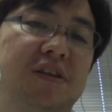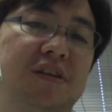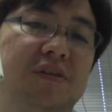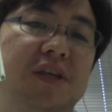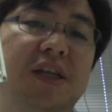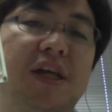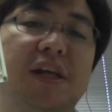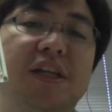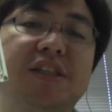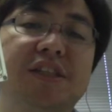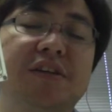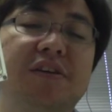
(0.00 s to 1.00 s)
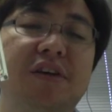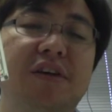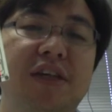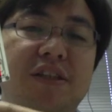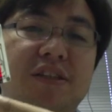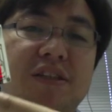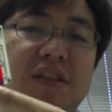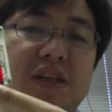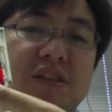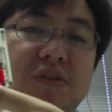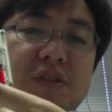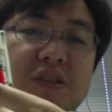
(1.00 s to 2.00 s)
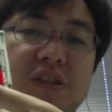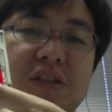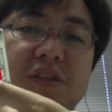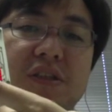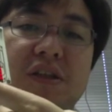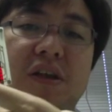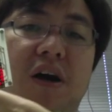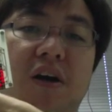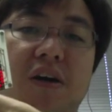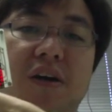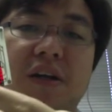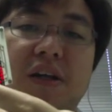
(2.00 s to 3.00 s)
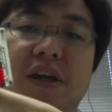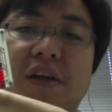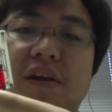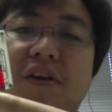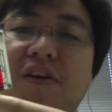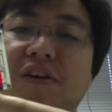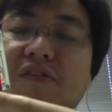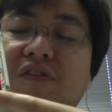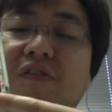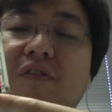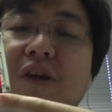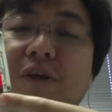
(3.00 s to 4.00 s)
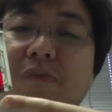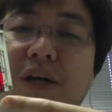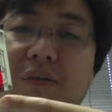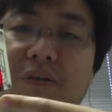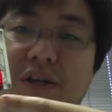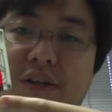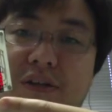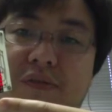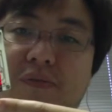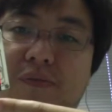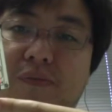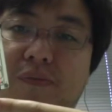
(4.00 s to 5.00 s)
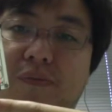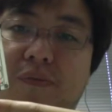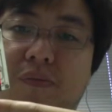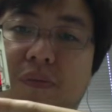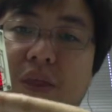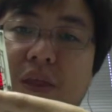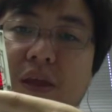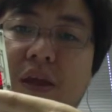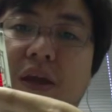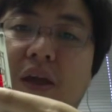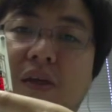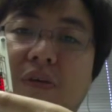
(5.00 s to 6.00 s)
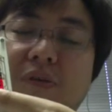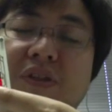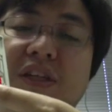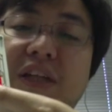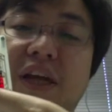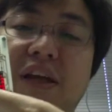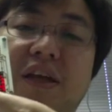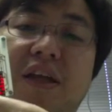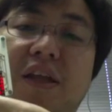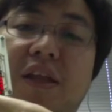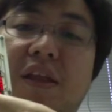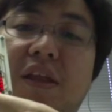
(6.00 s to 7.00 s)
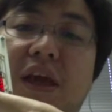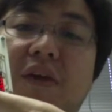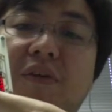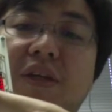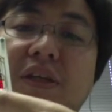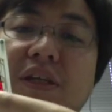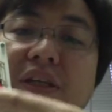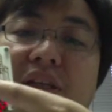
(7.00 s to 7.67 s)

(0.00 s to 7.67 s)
but the general idea is that you just turn it on and off one by one. You select LED